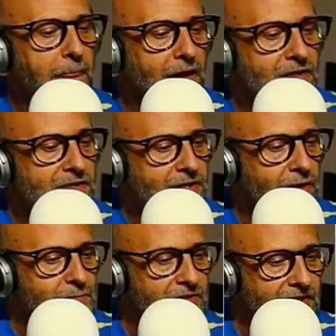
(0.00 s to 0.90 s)
Solar
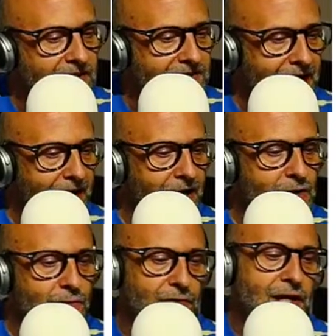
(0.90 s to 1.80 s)
Music says,
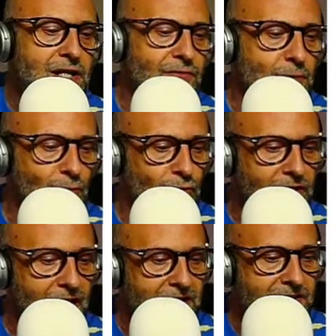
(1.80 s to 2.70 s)
hello, thank you for your
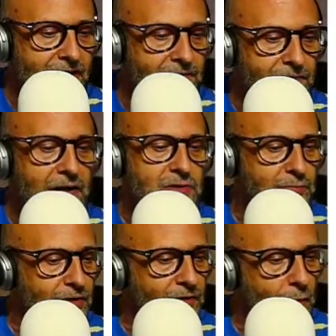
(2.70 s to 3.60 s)
broadcast. I found your
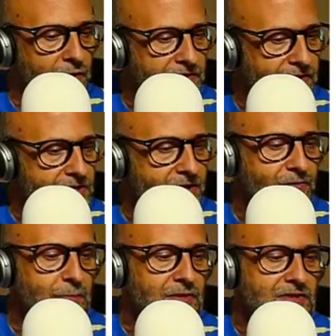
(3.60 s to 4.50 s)
profile while searching for
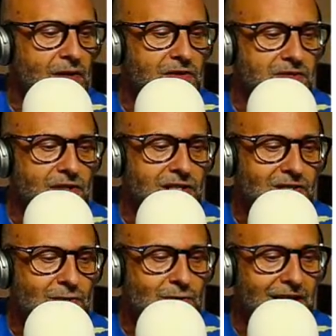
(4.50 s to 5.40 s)
Presonus
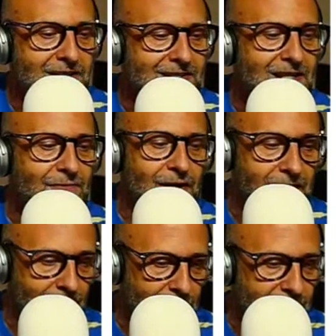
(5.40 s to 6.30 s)
32SC
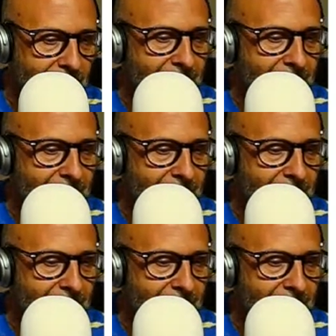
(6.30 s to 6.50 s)
videos.